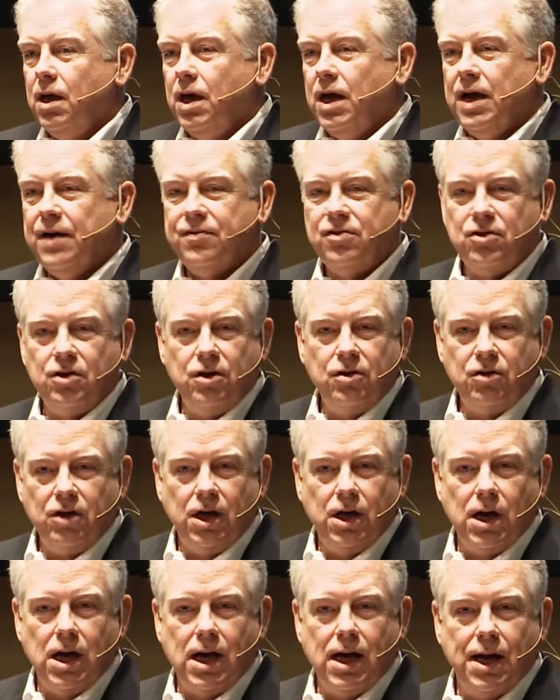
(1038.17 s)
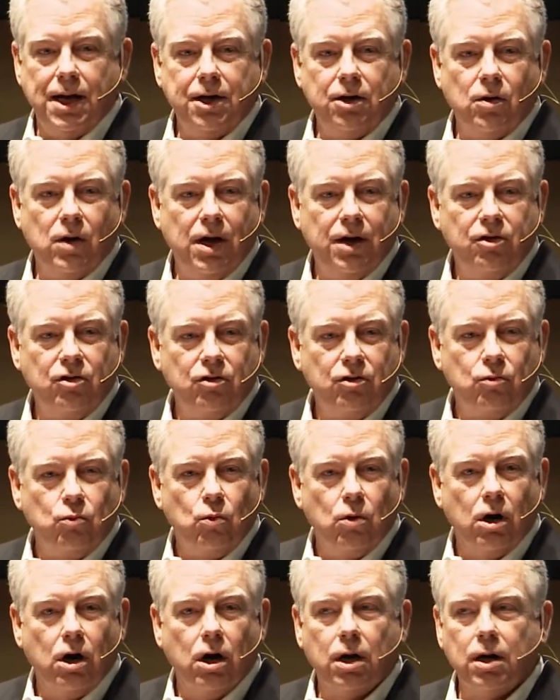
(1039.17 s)
FCCI, Christ at
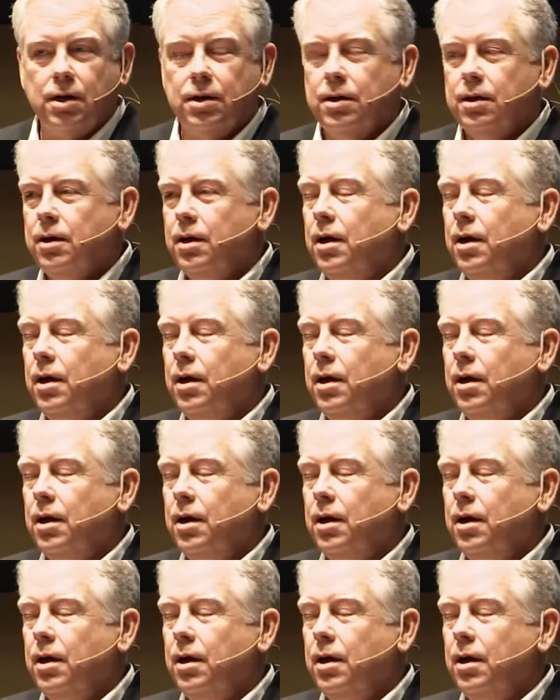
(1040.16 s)
Work,